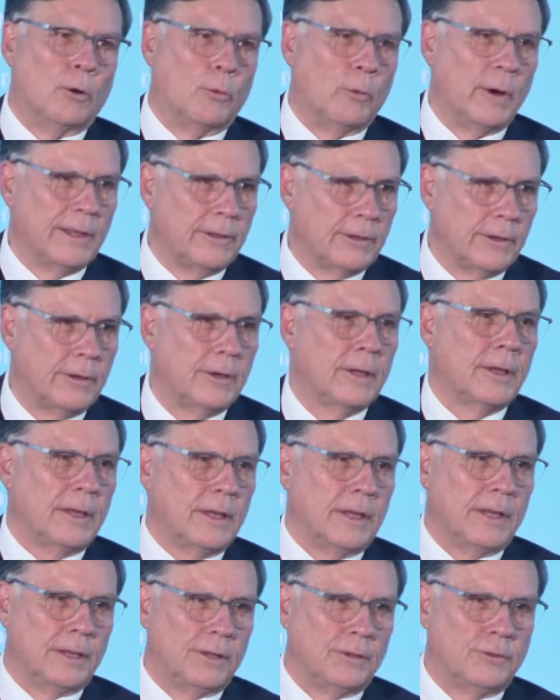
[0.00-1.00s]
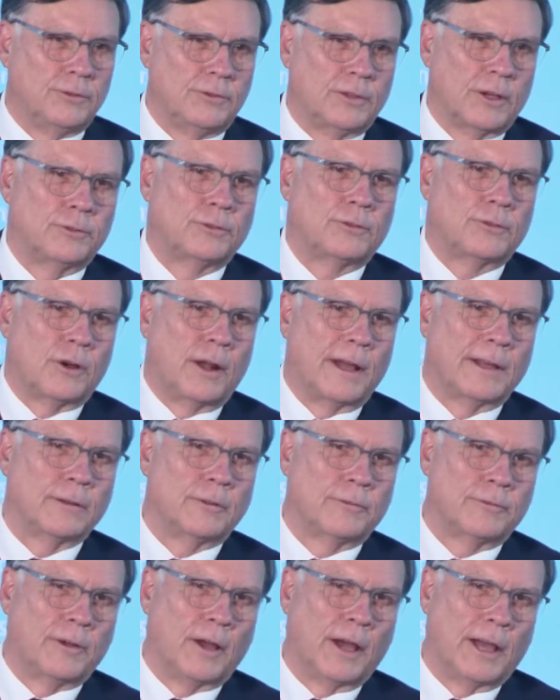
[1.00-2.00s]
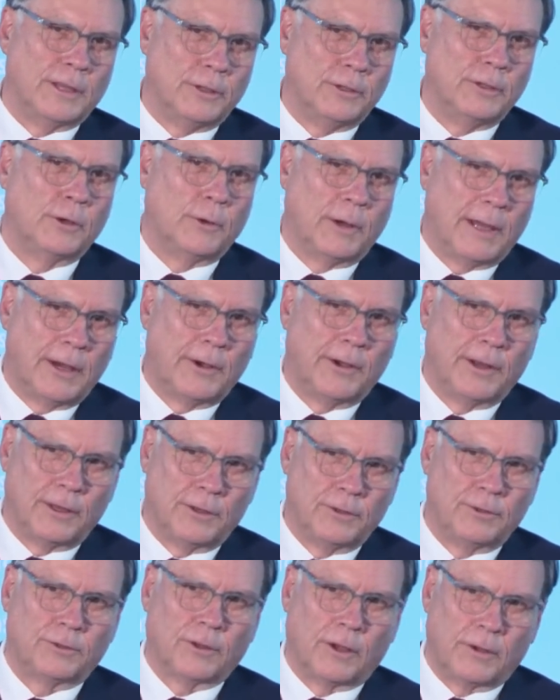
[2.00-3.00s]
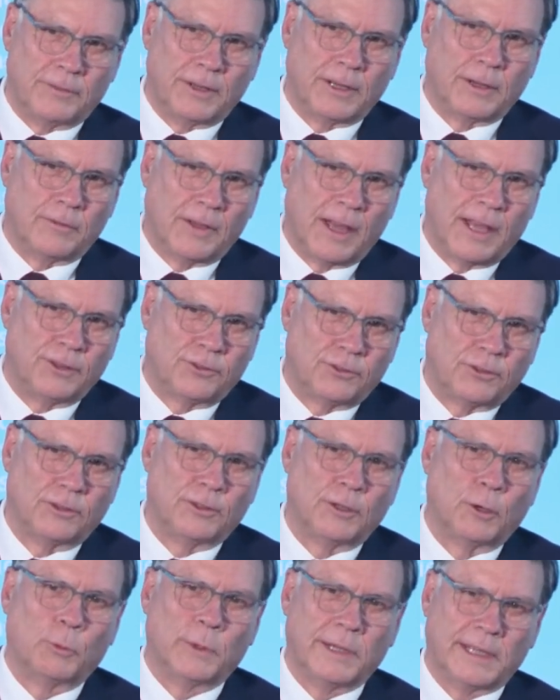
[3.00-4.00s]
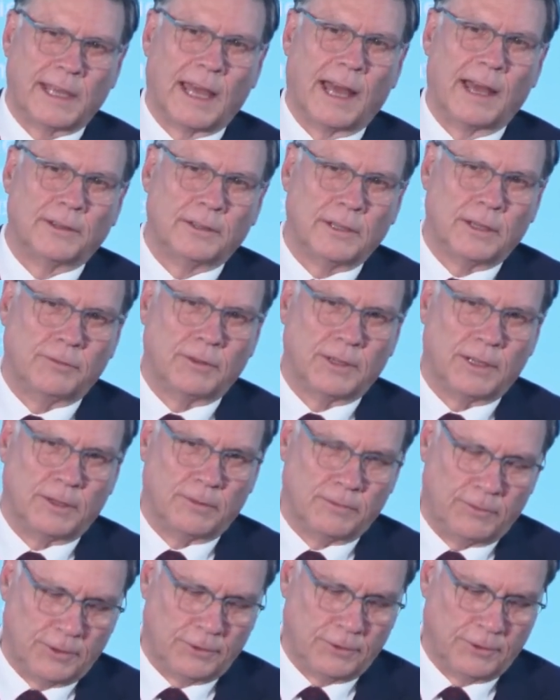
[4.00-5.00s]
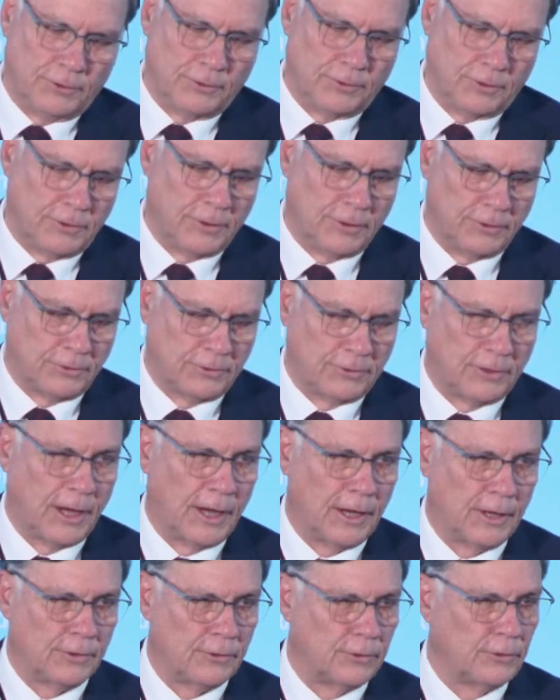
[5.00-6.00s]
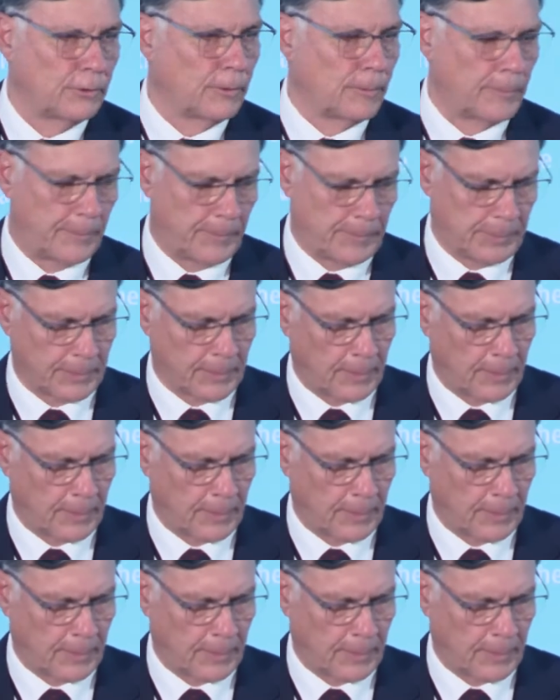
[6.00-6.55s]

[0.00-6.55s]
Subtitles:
or whether it is just trying to find new areas of innovation that we can't even envisage at this stage.